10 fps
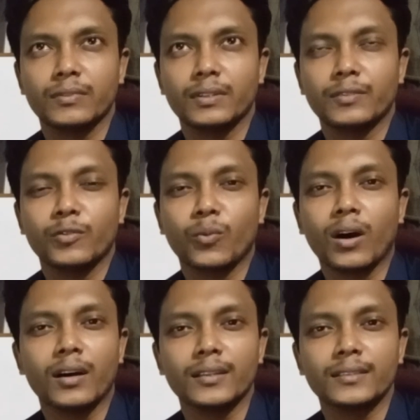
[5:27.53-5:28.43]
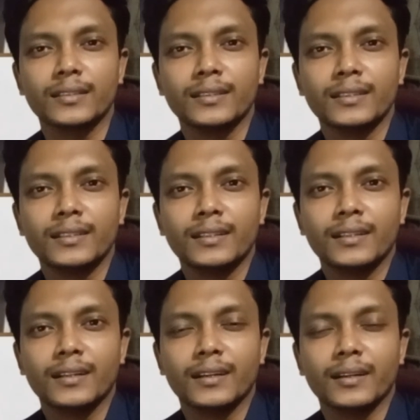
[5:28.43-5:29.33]
if you want,
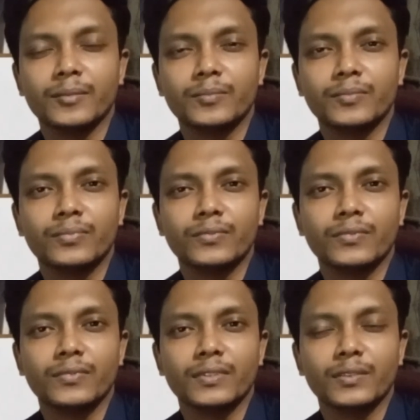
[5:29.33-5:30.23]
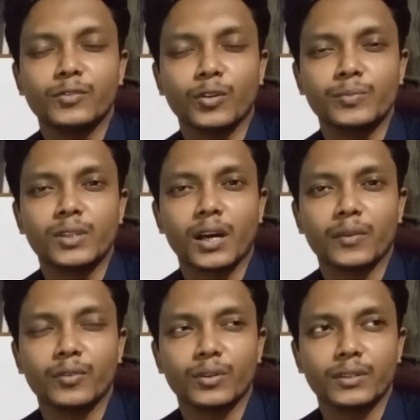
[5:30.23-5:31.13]
uh, if you
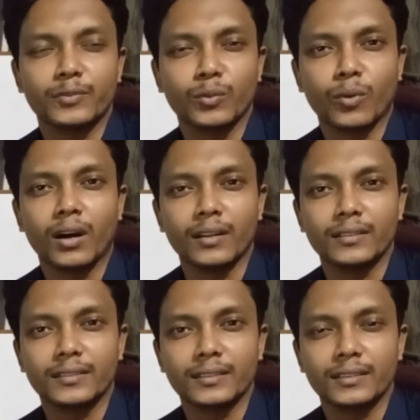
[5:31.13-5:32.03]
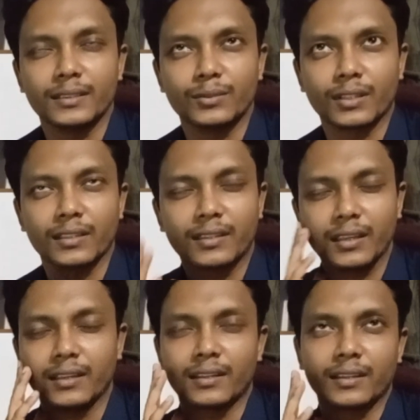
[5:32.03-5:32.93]
observe, or if you want, you can
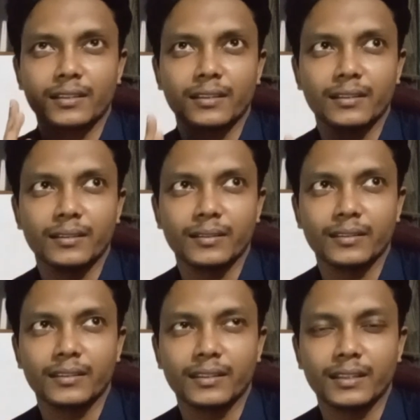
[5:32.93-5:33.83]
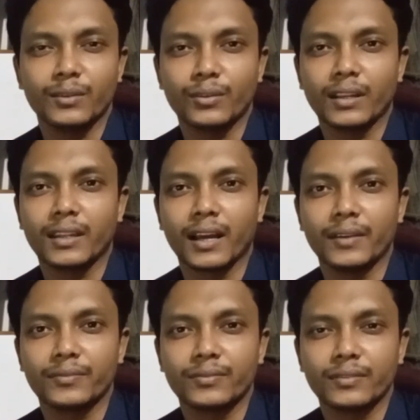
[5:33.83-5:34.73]
think in your real
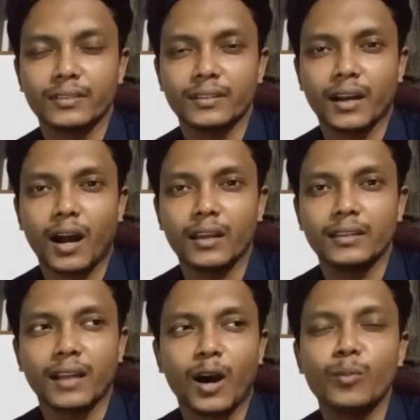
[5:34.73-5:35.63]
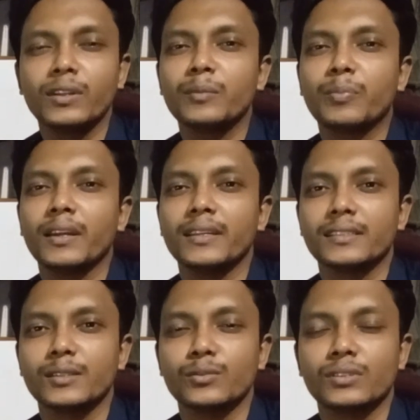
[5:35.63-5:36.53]
life, in how many
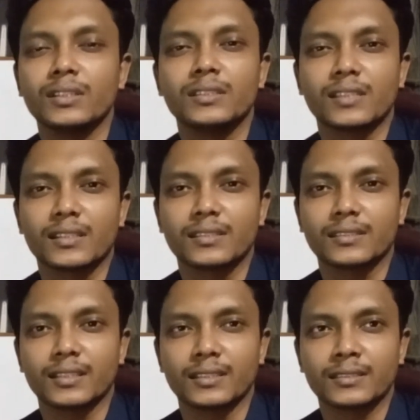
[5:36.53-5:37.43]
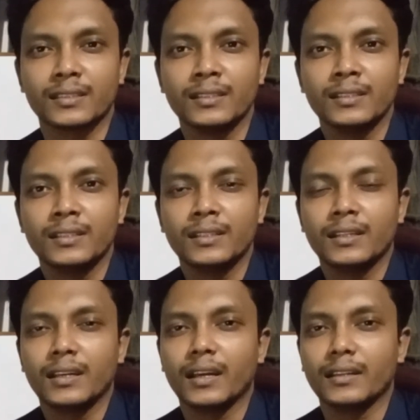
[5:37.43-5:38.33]
places you see statistics,
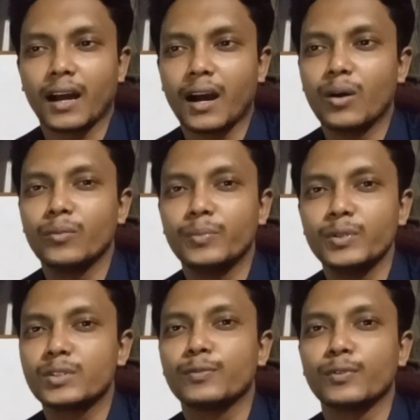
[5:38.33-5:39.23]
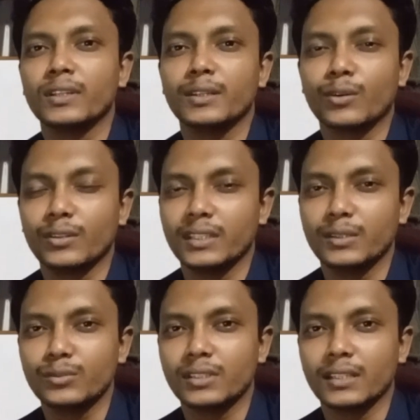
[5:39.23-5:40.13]
and how beautifully you're
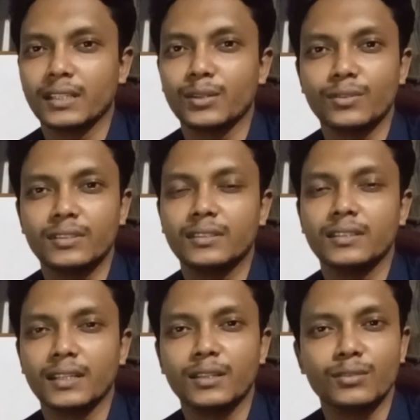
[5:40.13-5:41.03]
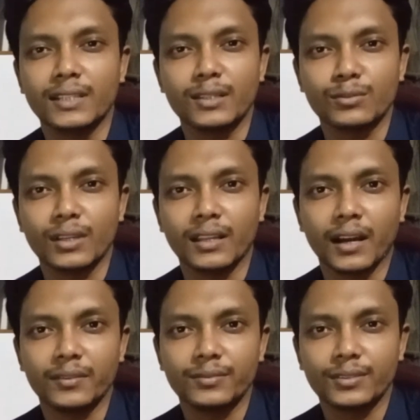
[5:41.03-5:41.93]
using in your day-to-day
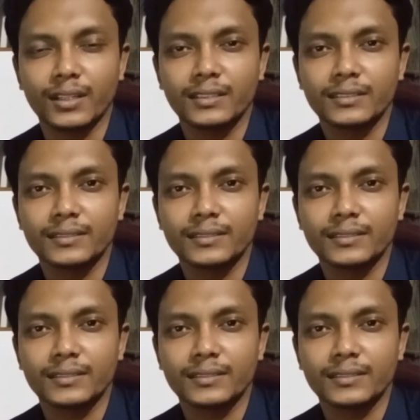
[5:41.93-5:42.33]
life, right?